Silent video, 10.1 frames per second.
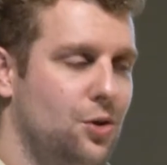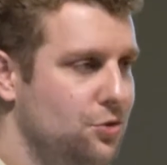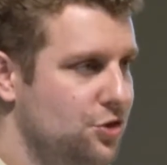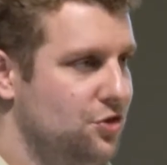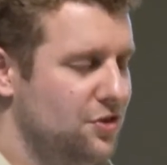
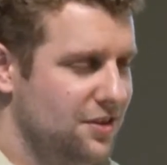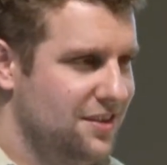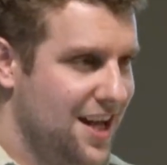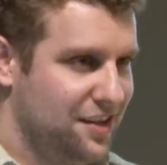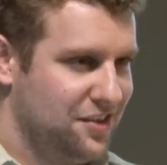don't just
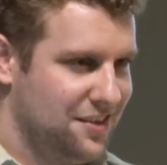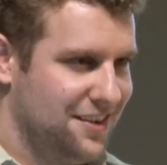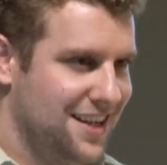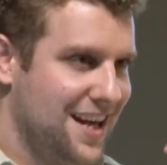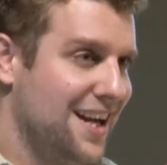test
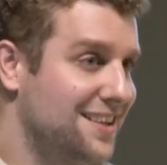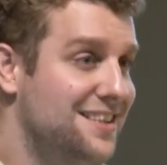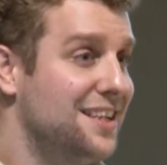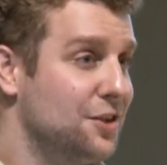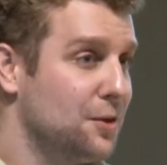the
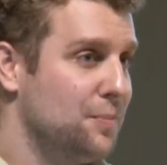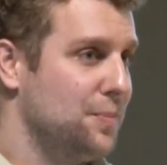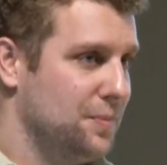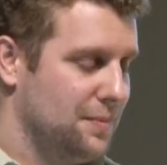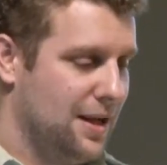ideal
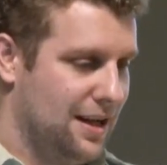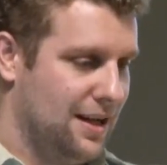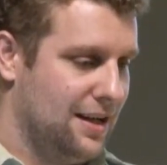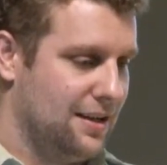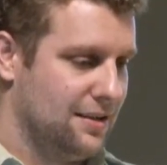
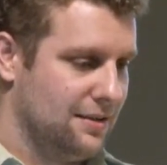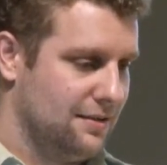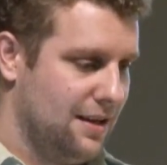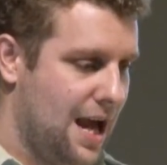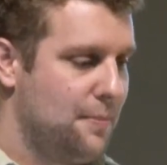
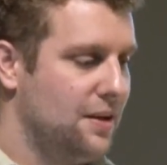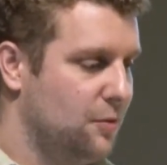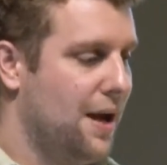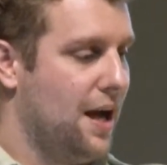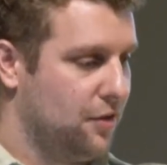
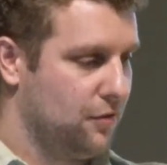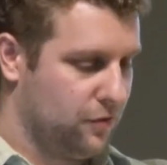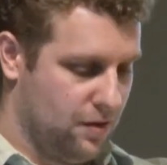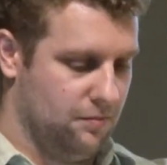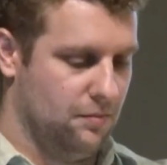happiness path
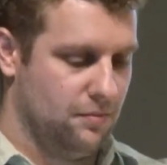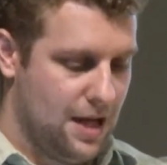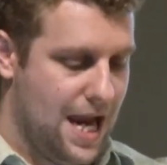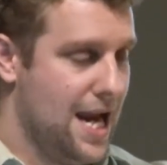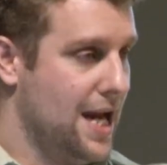from
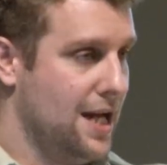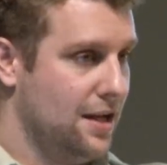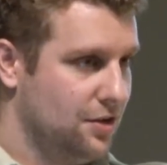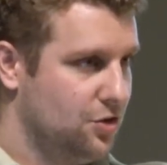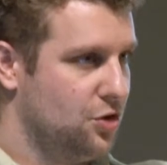
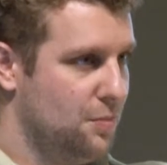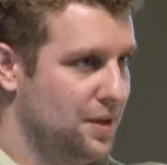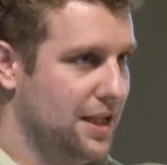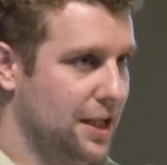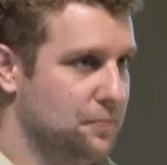A to
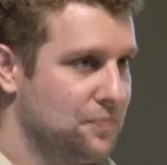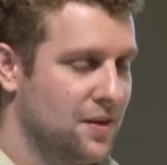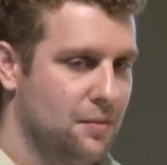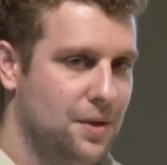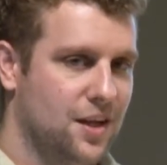B,
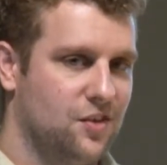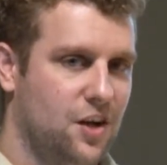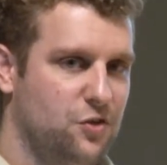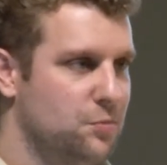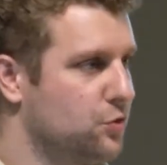because
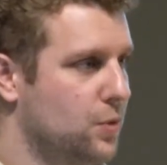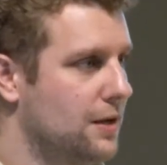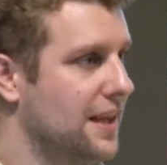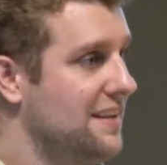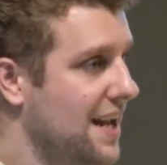customers
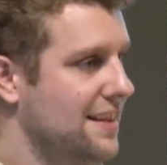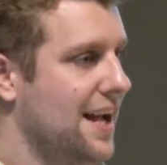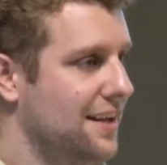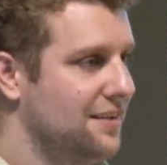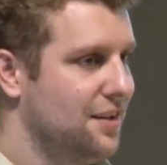rarely take
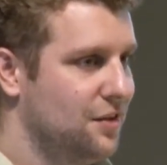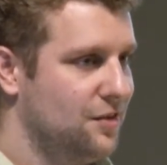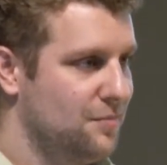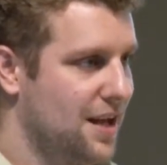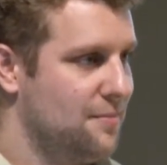that.
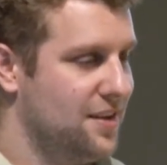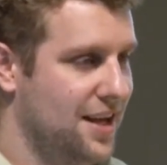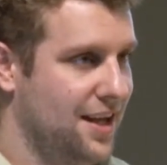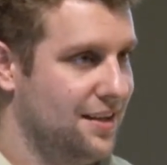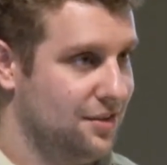Sometimes
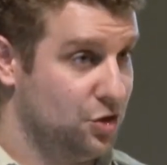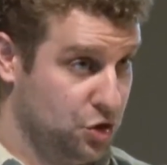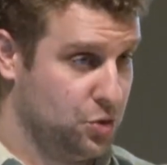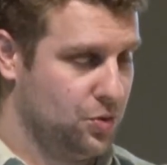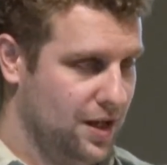they
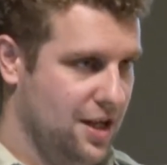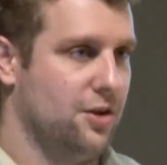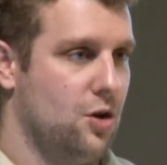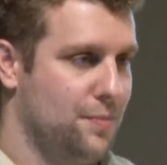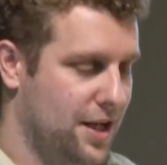do
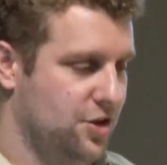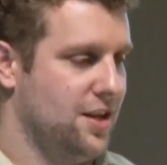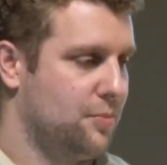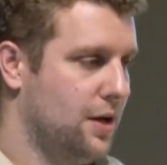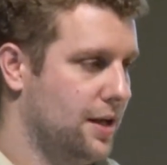hit your homepage,
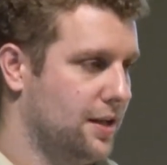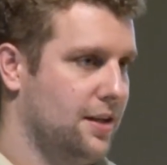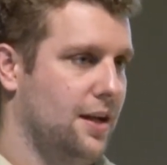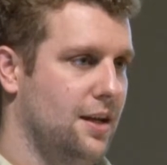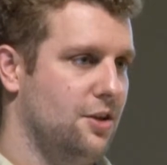hit the
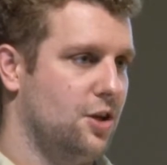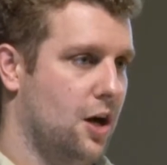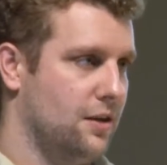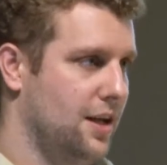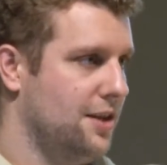product, hit the
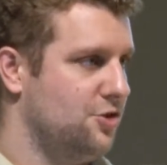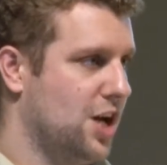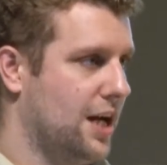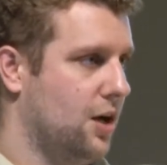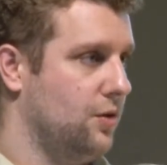cart, hit the
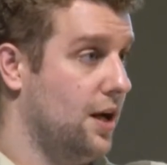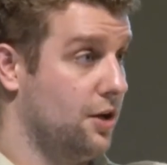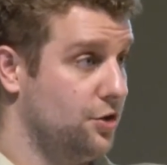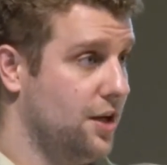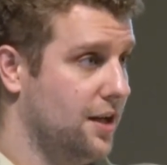checkout,
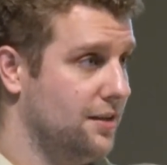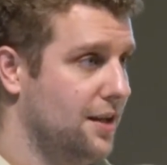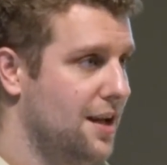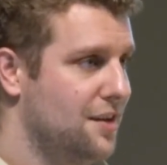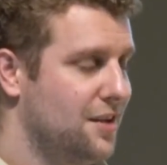and are done.
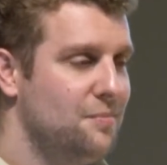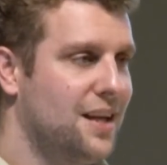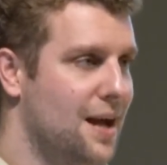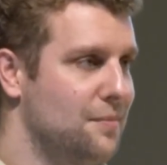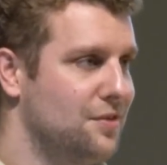
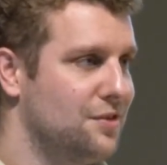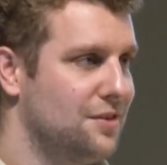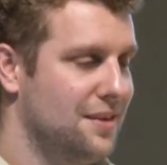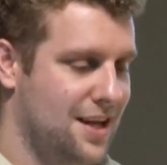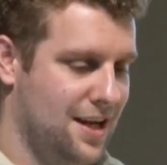
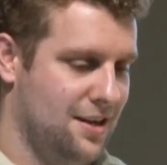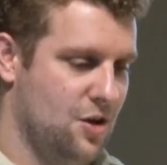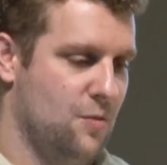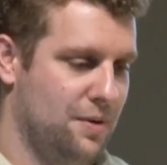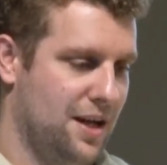Sometimes they hit
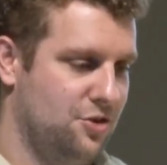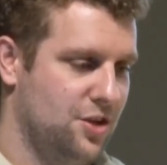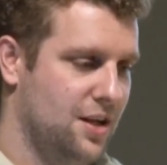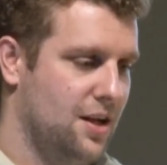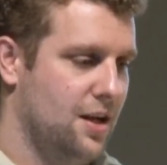the homepage,